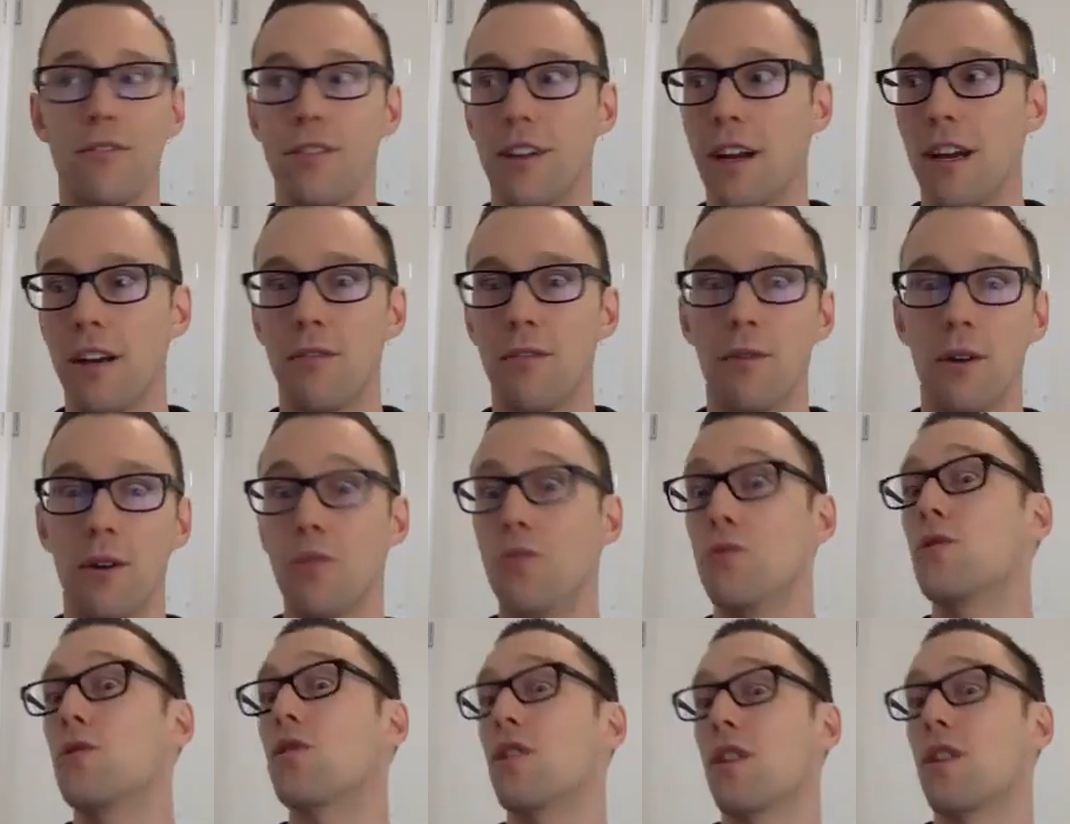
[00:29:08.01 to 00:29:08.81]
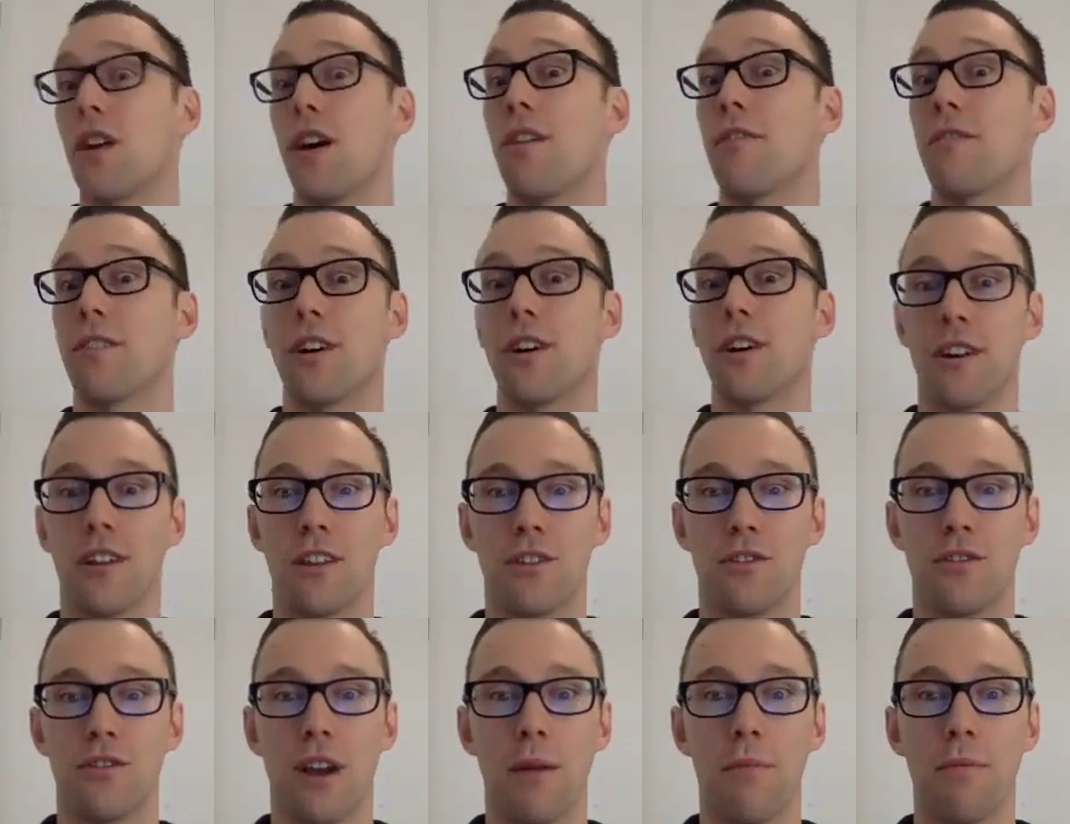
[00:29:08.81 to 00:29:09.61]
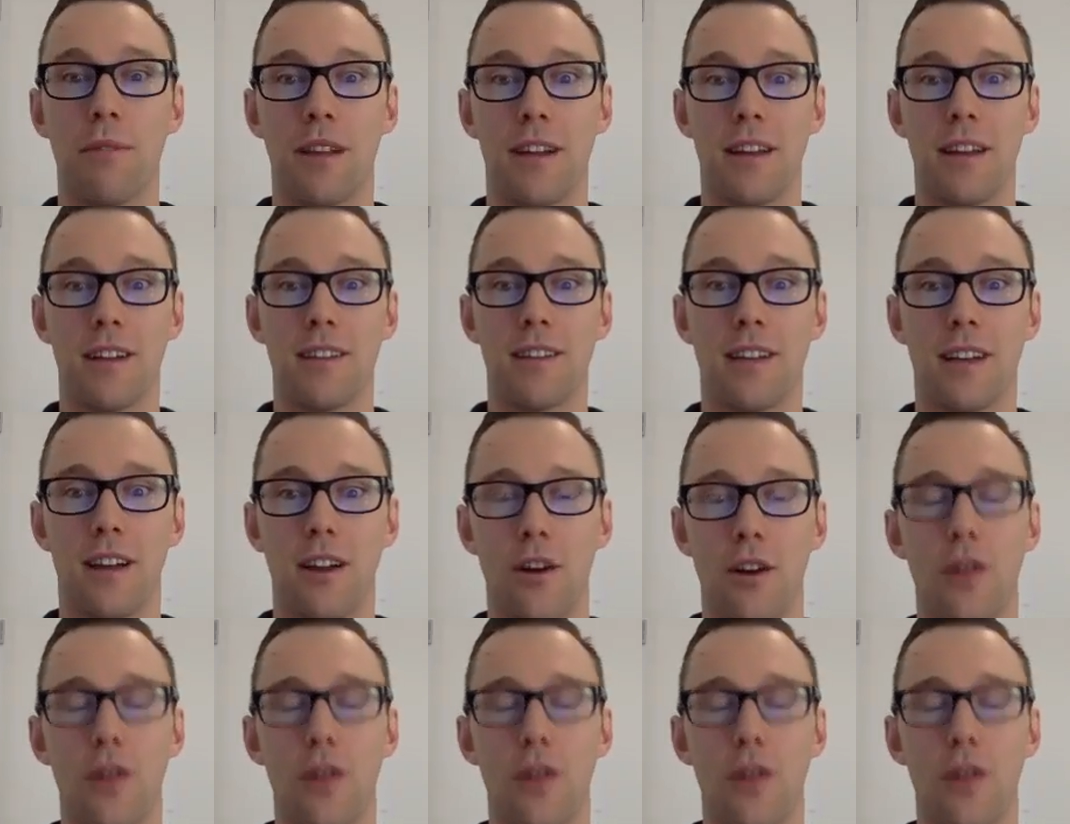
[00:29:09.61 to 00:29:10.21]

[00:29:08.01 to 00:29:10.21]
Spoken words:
Like when Ushakov got on the trampoline, I'd say,